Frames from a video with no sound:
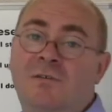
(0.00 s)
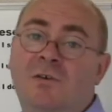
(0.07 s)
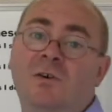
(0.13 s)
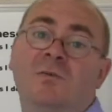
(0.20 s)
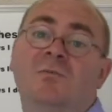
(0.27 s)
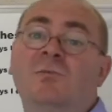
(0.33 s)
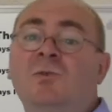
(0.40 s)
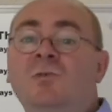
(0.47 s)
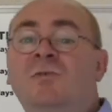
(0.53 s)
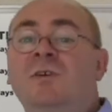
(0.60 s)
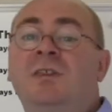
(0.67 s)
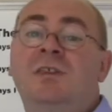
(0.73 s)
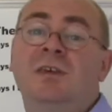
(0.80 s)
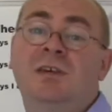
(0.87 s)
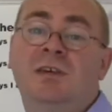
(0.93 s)
for
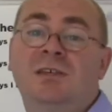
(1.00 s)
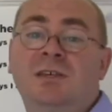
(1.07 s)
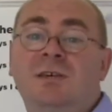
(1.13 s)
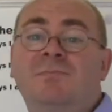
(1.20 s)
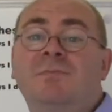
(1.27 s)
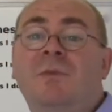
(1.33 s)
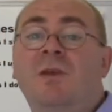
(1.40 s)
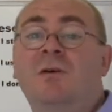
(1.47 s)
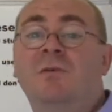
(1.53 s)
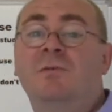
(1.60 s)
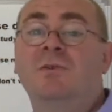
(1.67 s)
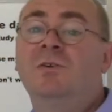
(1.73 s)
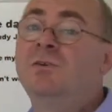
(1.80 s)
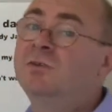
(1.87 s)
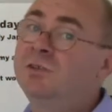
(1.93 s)
movie theatre.
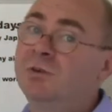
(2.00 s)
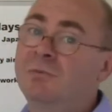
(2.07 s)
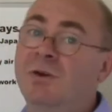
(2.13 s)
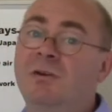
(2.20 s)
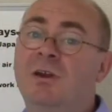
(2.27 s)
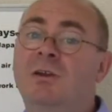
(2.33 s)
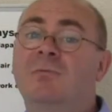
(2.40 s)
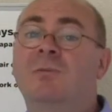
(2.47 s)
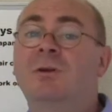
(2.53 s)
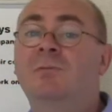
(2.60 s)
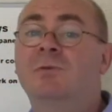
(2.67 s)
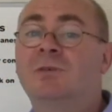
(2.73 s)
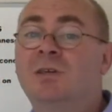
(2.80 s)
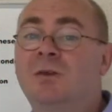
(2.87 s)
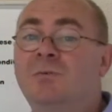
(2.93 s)
Usually American
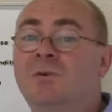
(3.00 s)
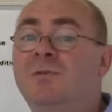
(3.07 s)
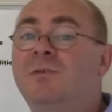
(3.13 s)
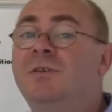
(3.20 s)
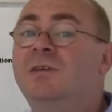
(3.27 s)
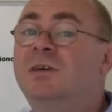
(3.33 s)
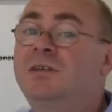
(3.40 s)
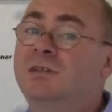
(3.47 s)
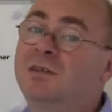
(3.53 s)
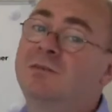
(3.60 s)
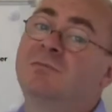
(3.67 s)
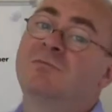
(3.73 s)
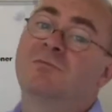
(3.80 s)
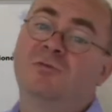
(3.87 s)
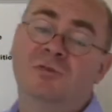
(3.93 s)
people say movie theatre,
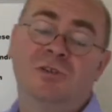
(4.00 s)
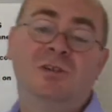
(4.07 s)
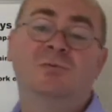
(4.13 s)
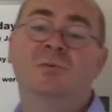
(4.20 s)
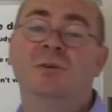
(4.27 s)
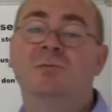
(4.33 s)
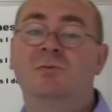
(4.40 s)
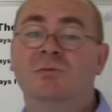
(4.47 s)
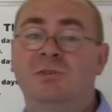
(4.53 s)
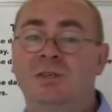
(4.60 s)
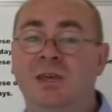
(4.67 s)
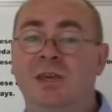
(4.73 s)
British people